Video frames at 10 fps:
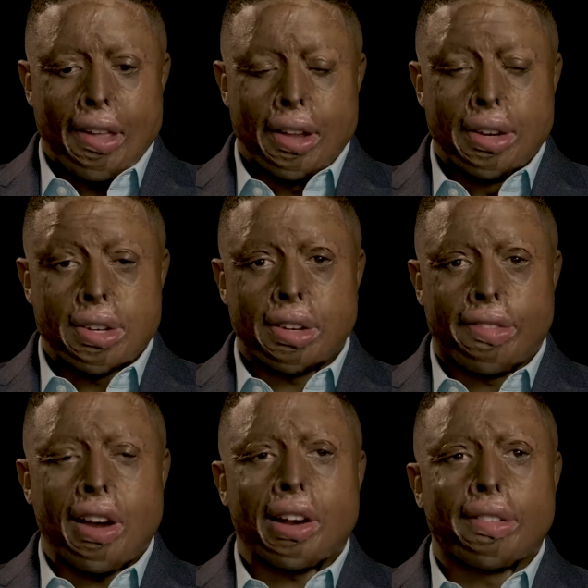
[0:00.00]
initially
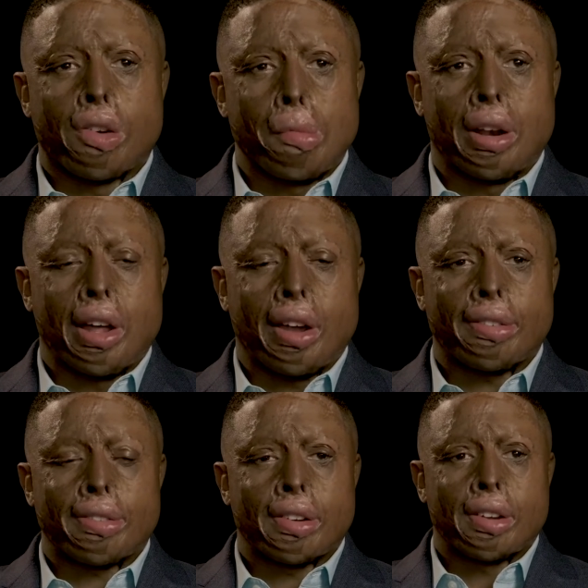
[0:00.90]
fighting for my
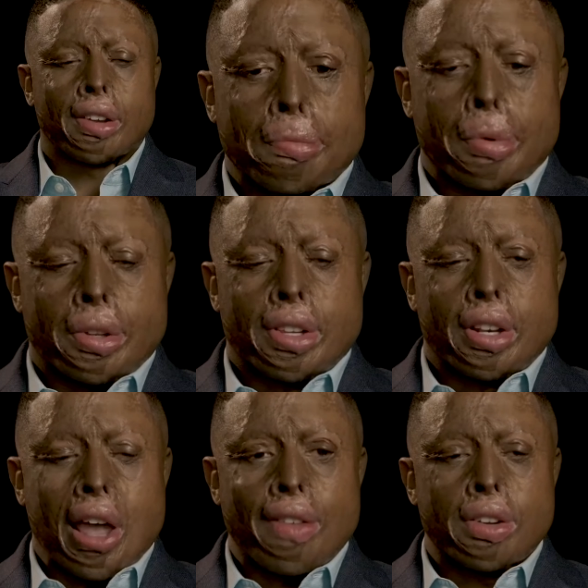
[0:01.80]
life, but
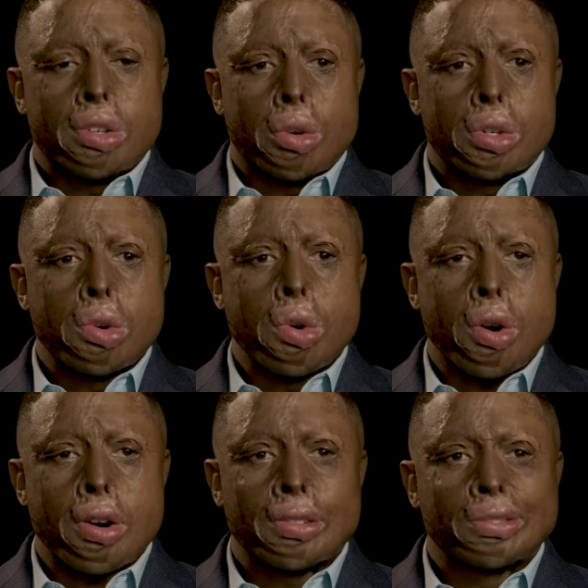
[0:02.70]
then having to
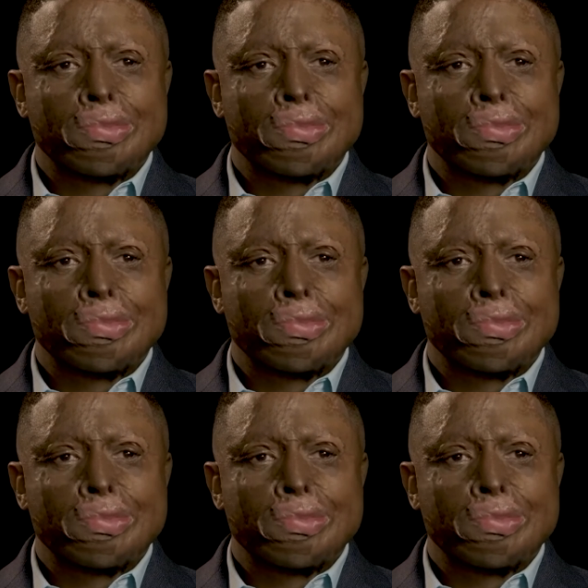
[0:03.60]
endure